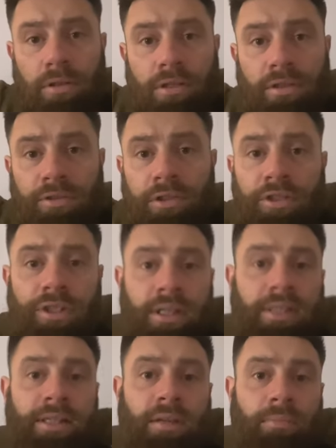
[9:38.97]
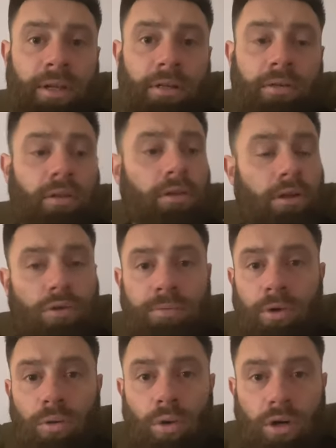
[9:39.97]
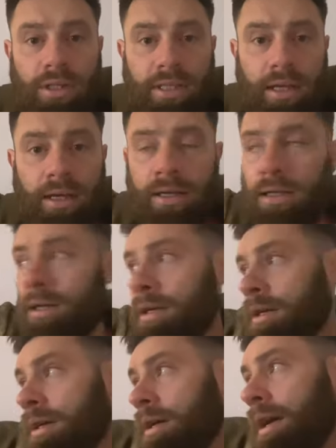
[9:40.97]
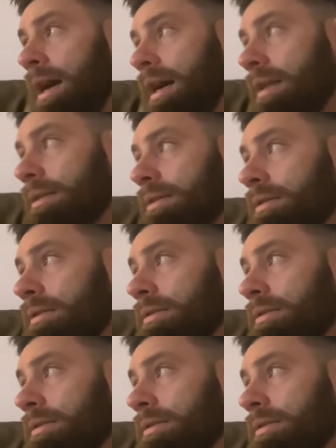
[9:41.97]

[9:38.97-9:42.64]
lots of nutrients in the meal, loads more water, and